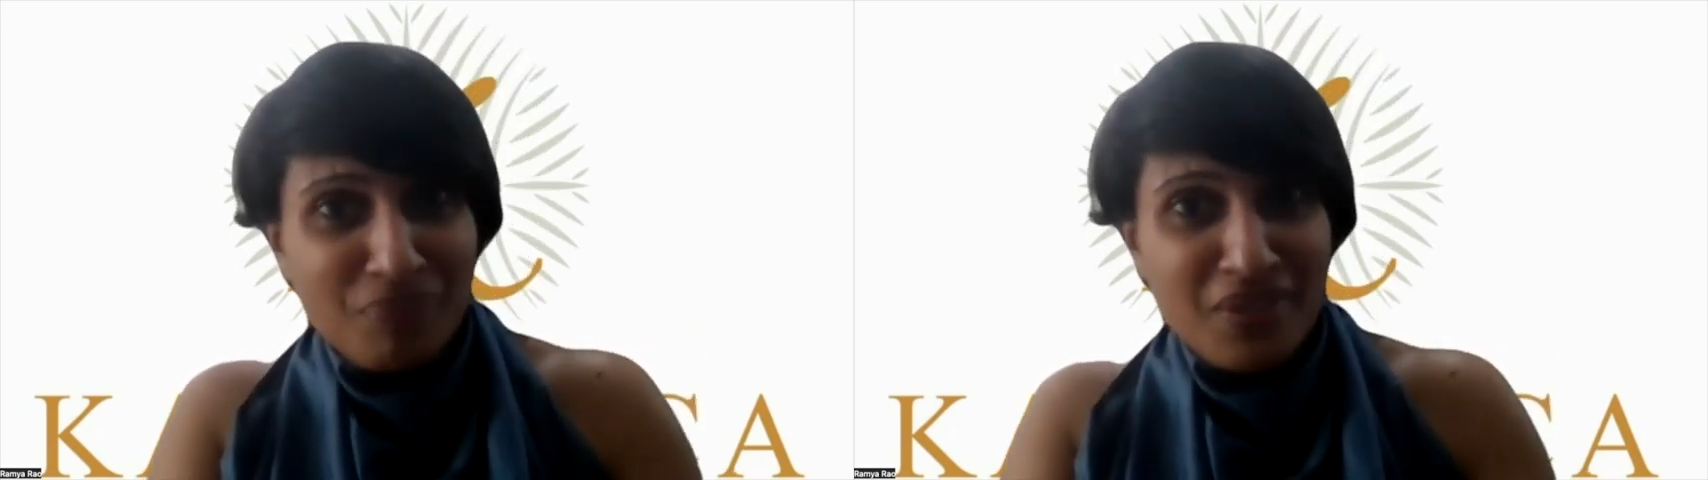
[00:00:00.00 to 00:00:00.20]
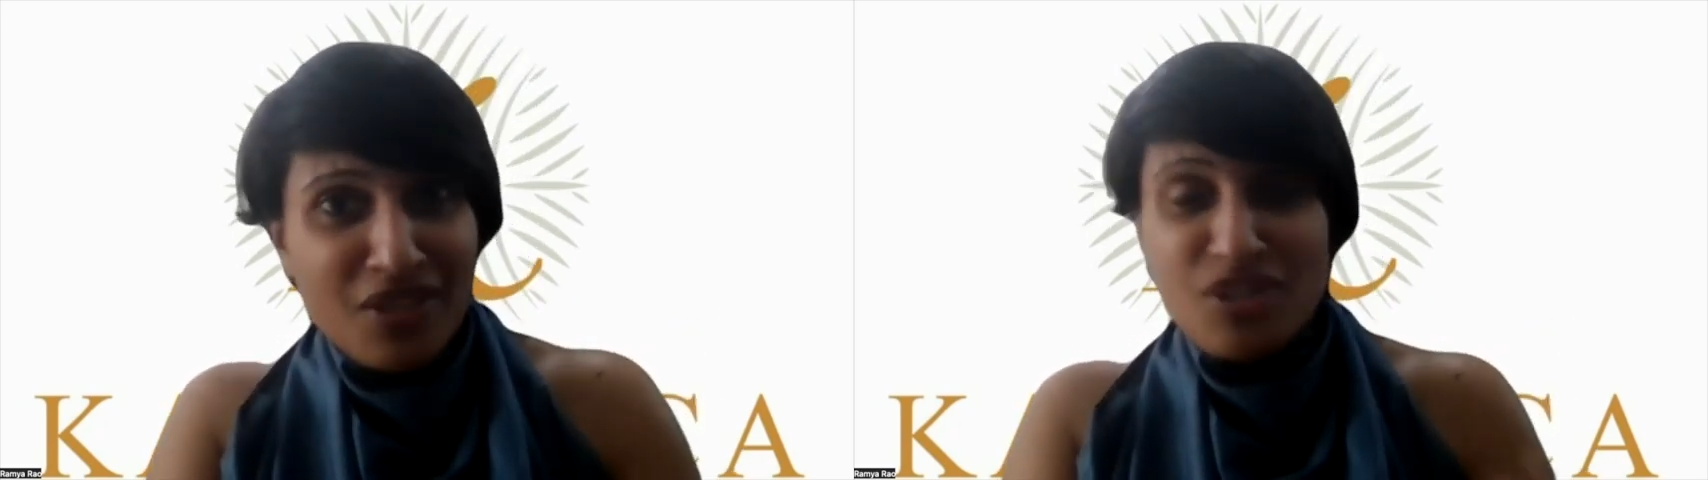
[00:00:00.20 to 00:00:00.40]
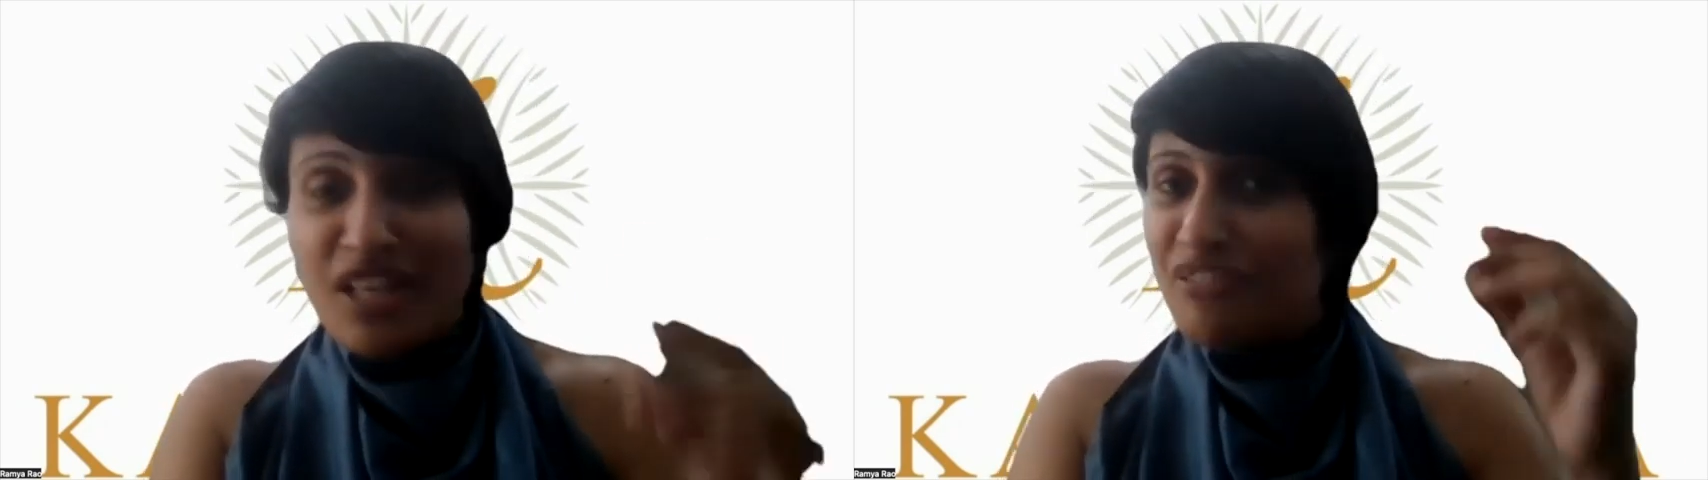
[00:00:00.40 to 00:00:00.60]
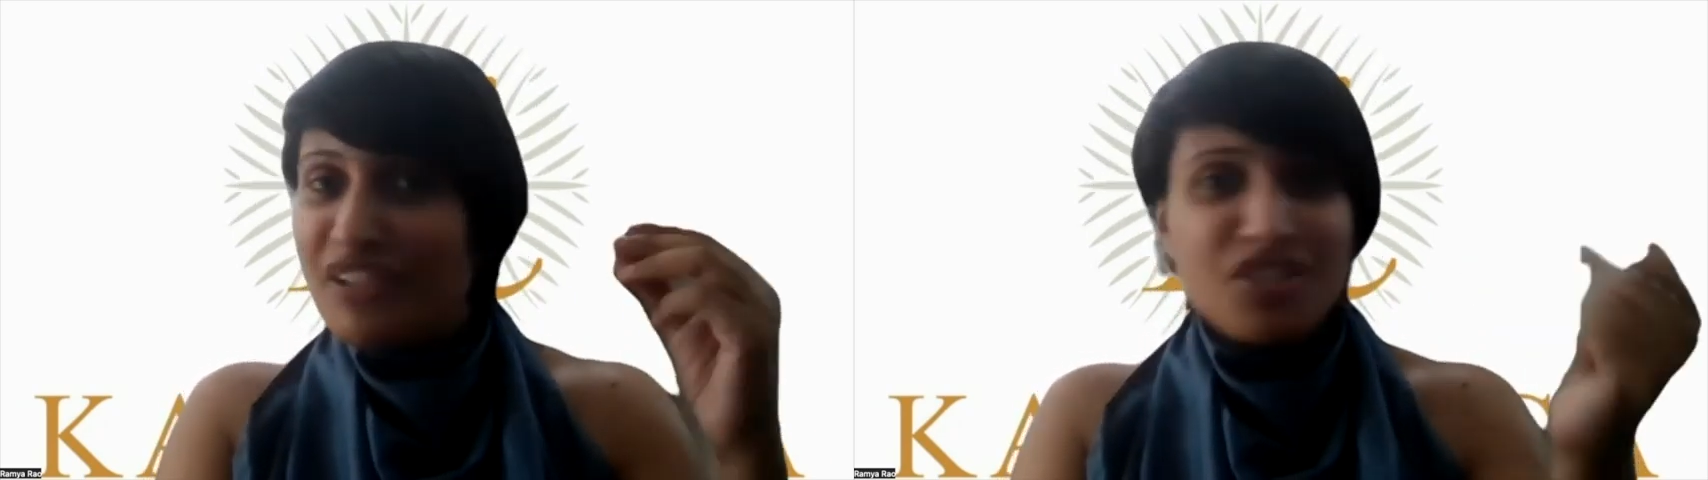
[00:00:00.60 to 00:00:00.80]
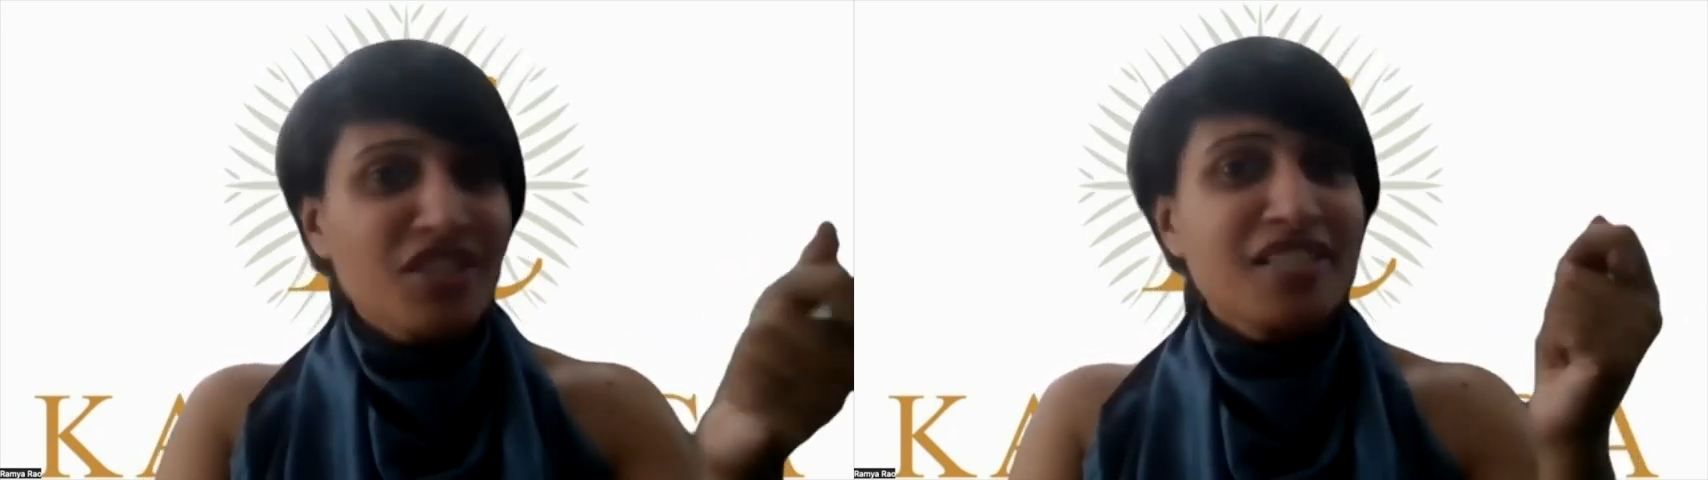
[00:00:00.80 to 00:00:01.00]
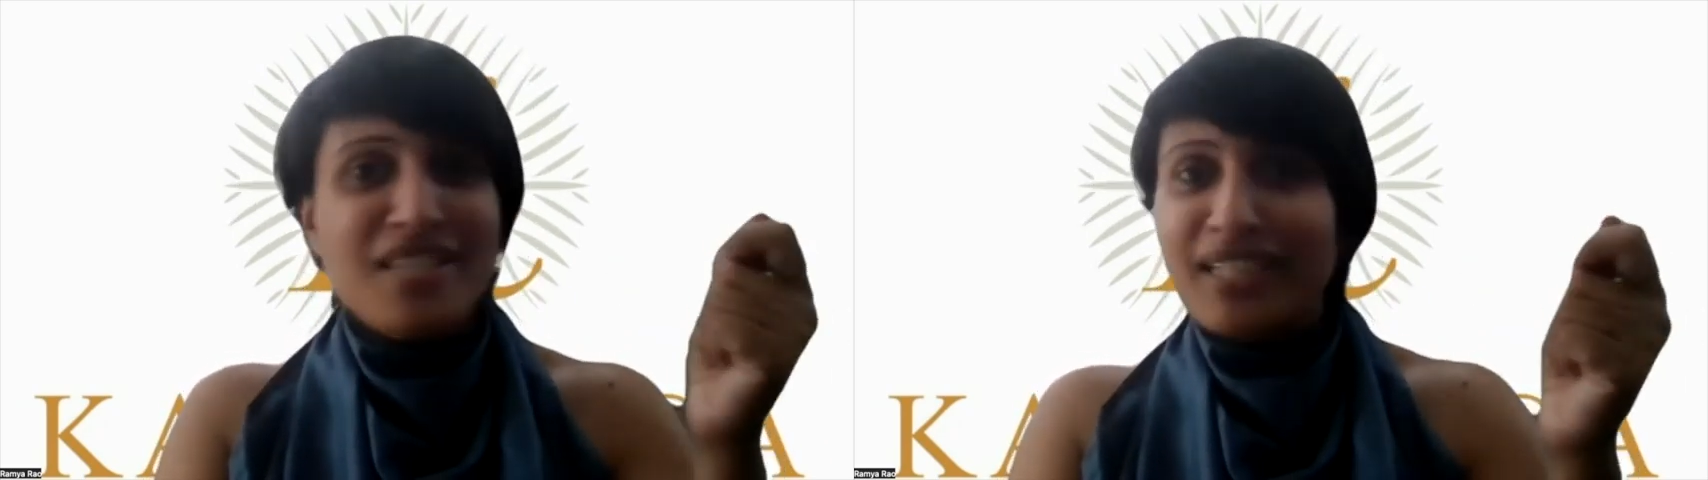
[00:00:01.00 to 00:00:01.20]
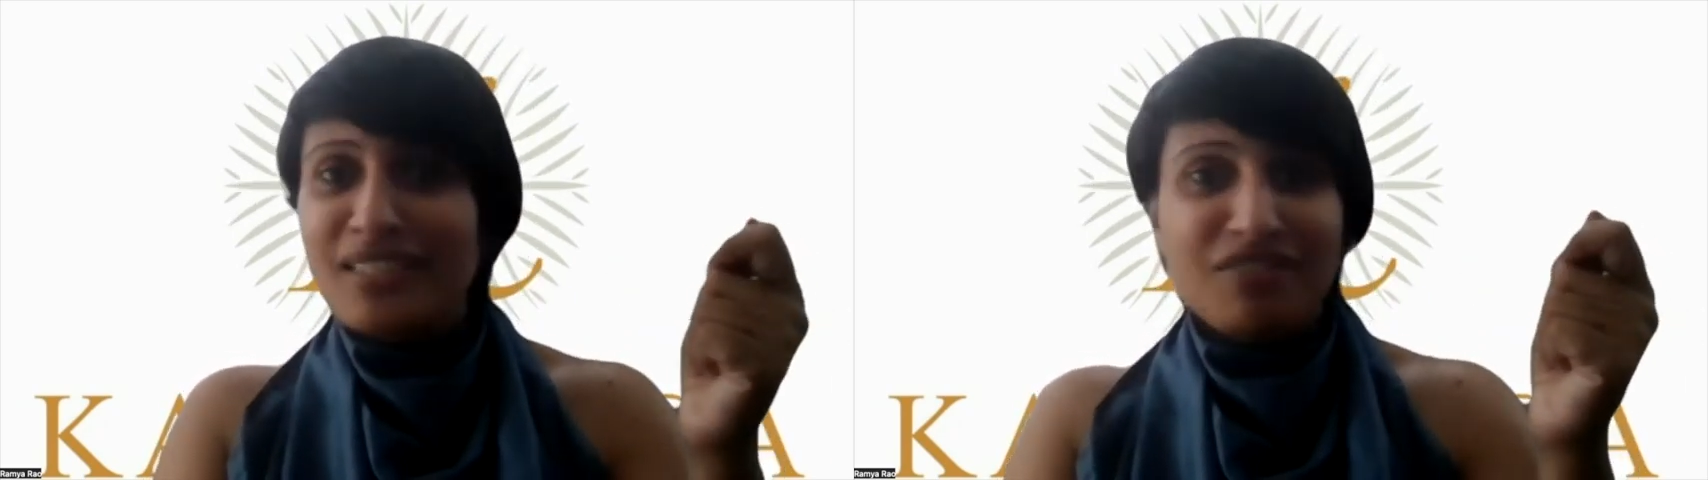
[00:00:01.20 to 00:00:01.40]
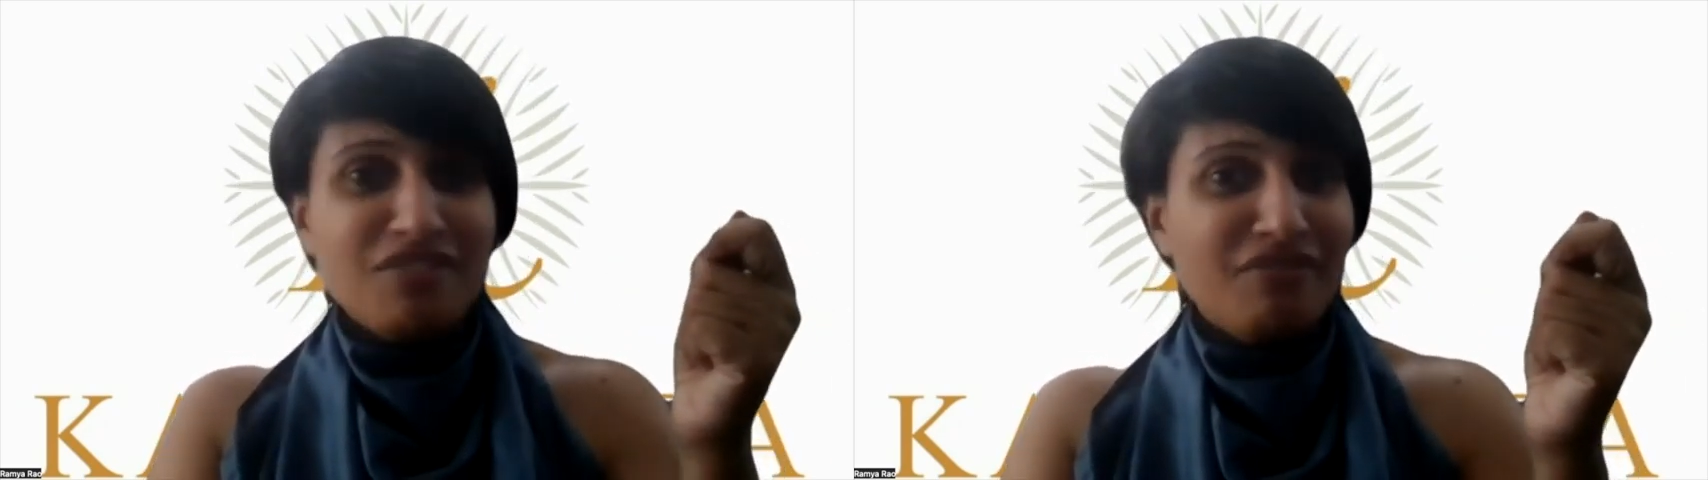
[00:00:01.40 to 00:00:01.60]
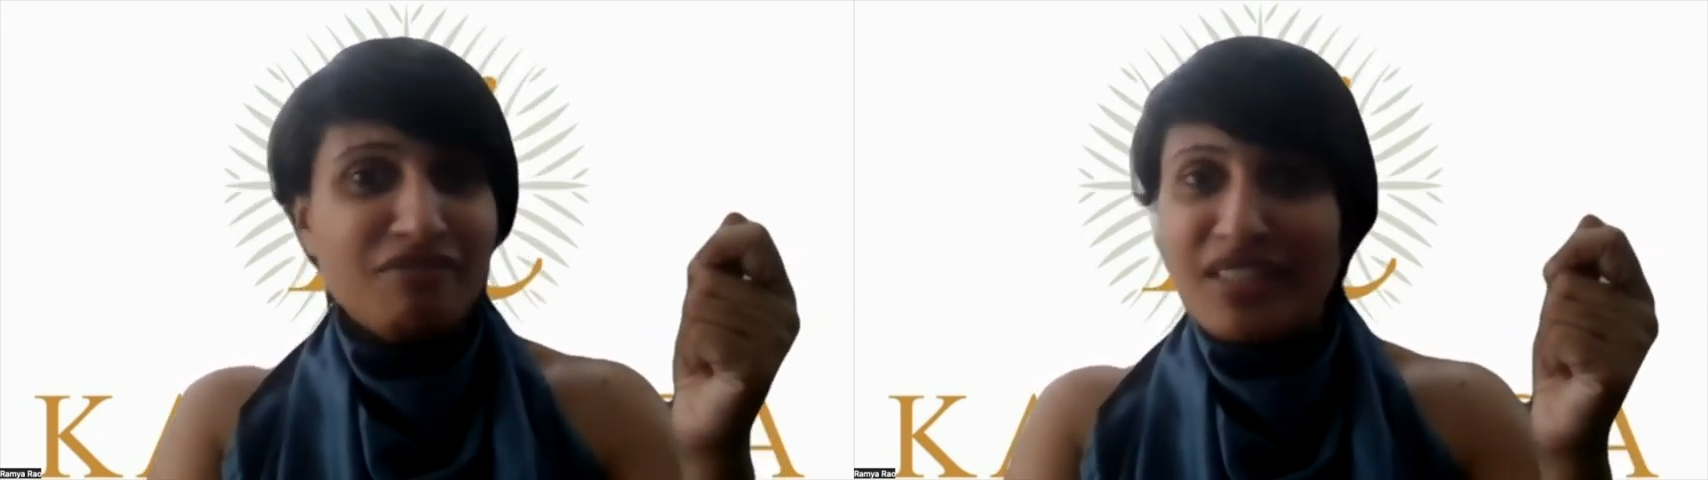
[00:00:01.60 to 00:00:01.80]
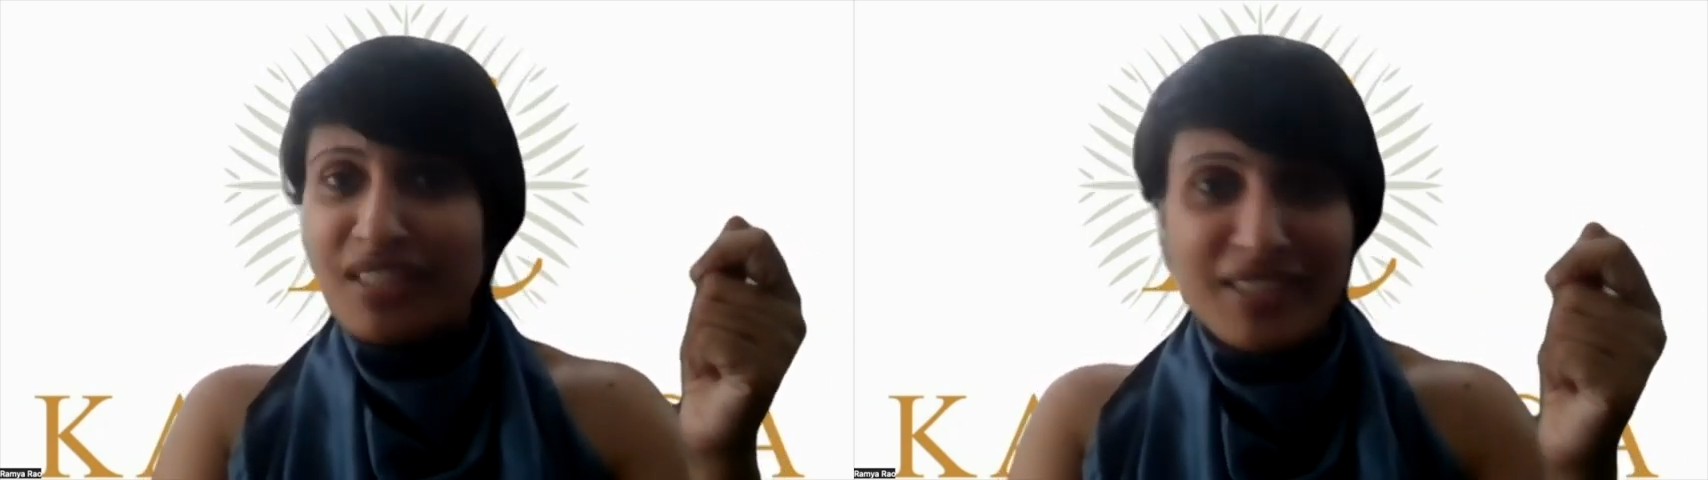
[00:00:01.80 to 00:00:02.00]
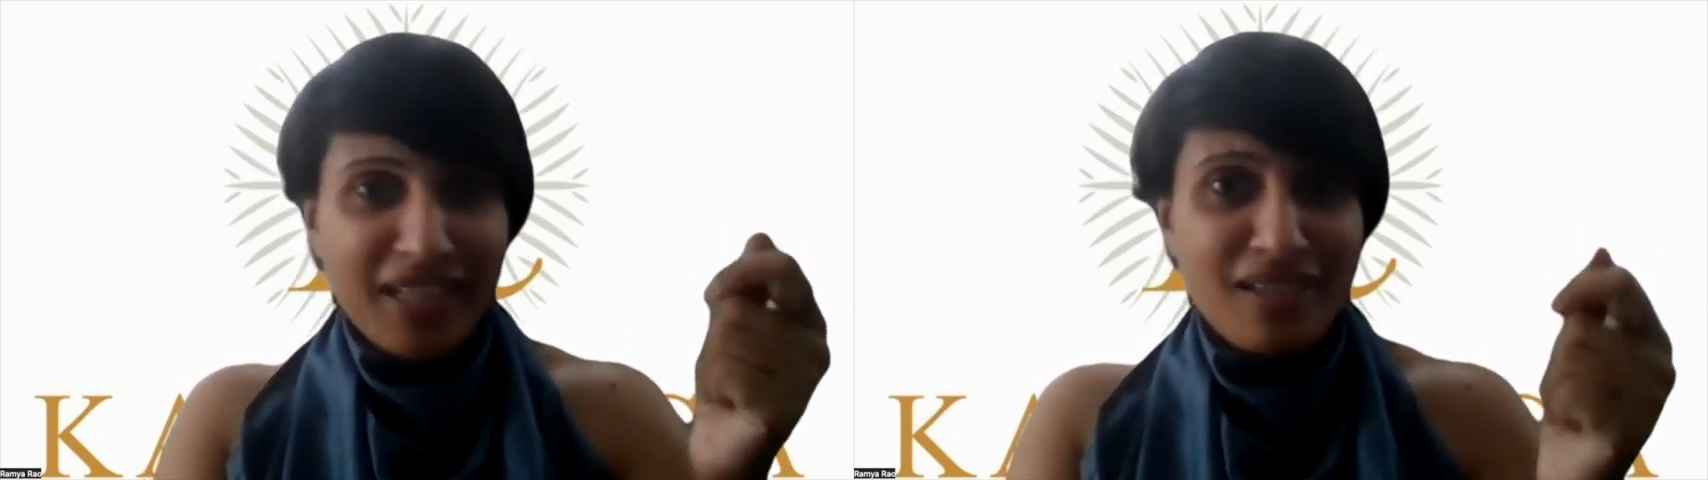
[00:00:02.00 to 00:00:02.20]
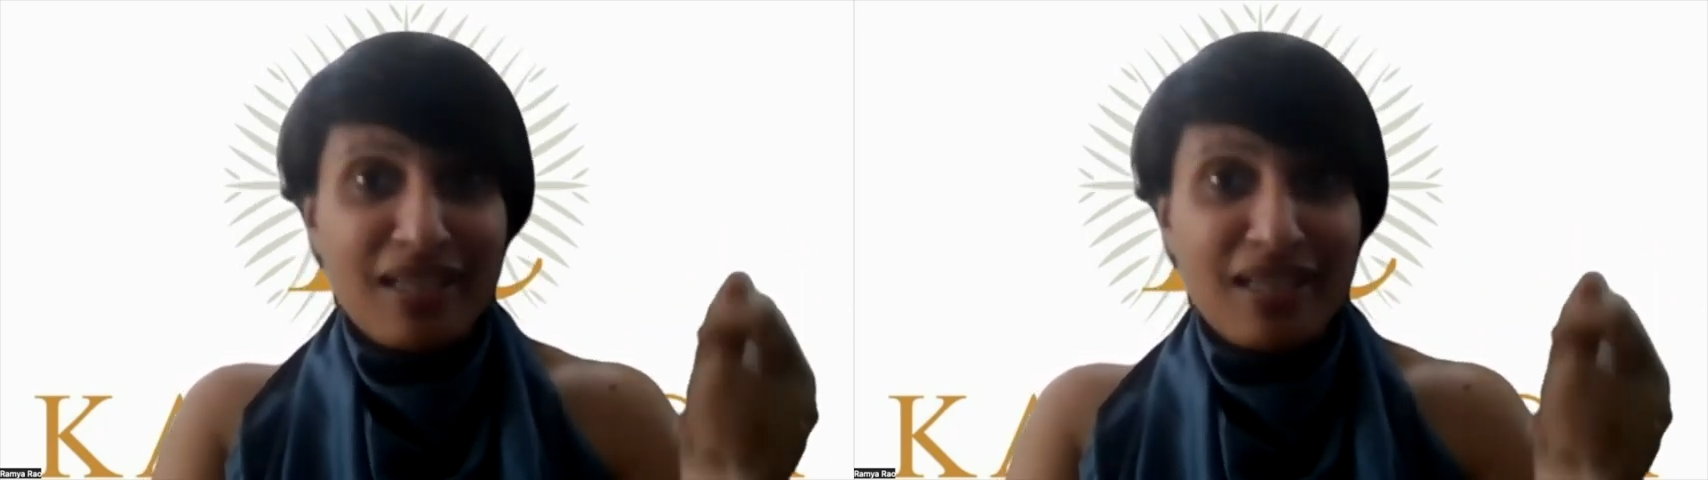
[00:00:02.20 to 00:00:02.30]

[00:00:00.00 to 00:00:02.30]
so they'll finish the design within a day.